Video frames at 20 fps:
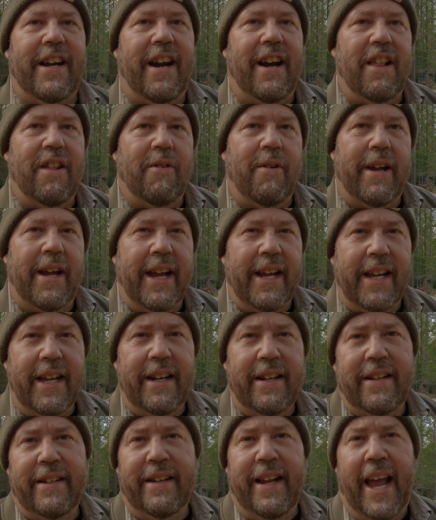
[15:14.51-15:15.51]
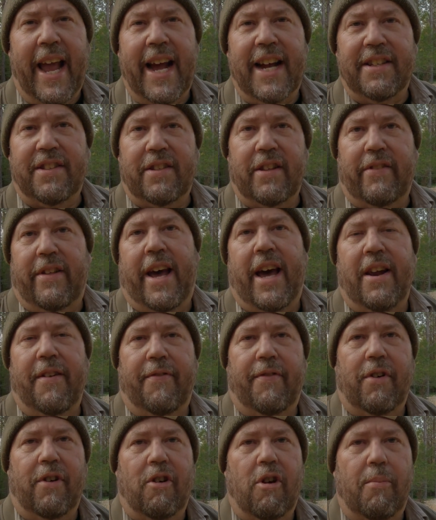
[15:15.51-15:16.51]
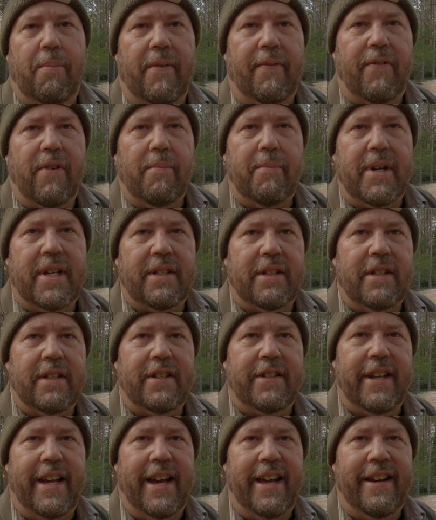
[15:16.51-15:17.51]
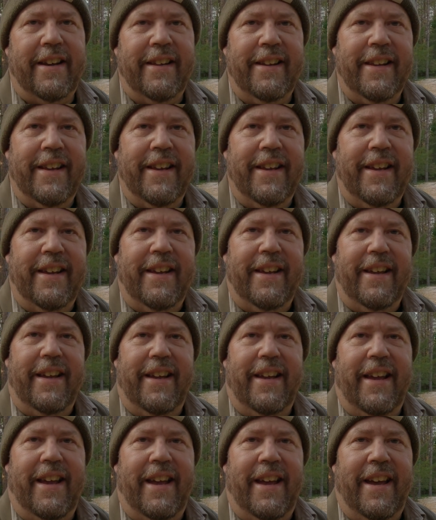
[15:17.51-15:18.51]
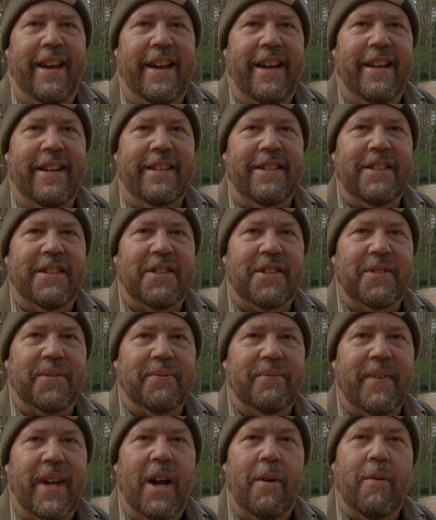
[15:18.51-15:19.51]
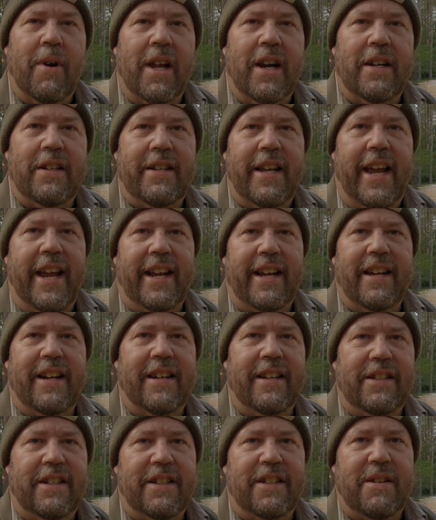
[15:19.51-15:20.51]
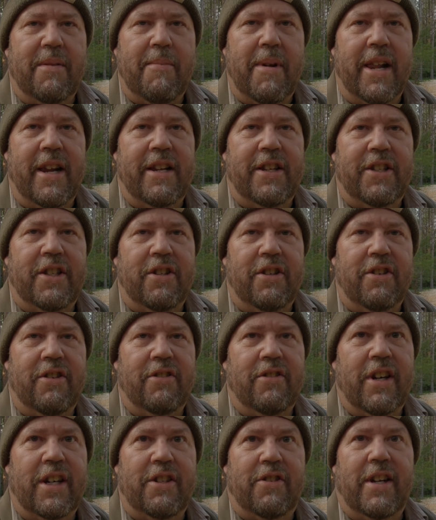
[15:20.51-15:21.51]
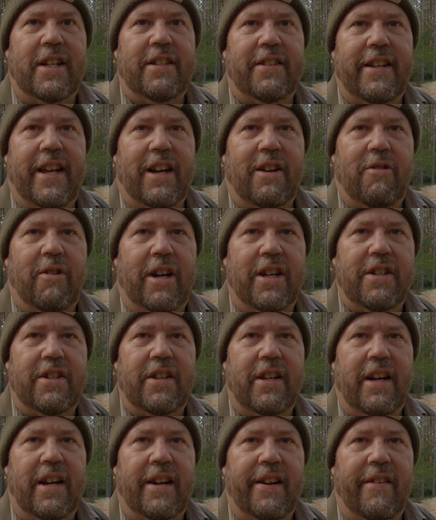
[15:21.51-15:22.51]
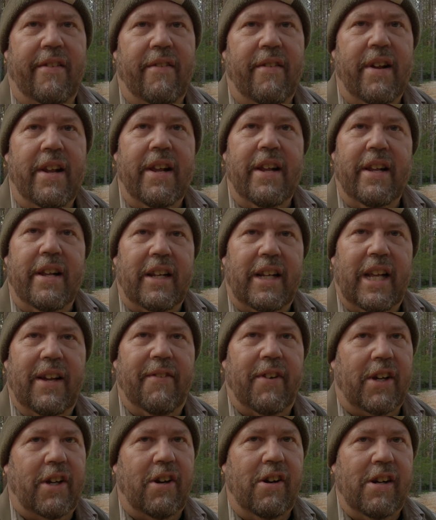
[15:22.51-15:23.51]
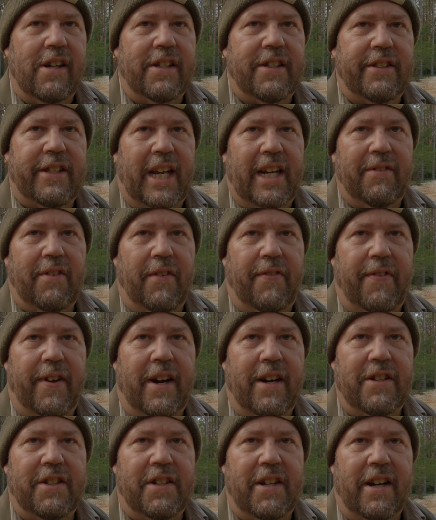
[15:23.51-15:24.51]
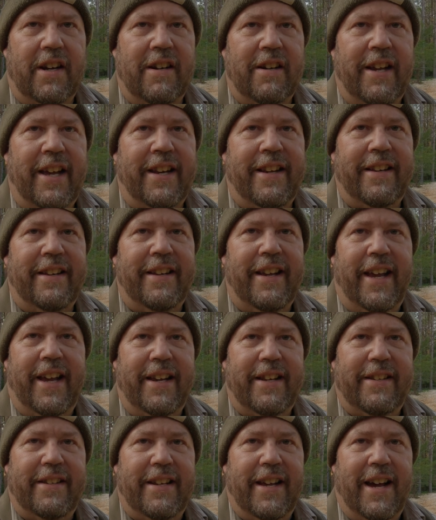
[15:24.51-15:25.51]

out of the way, I get asked a lot if we're open for business yet. And I want to take just a minute to address that question and give a current state of affairs here at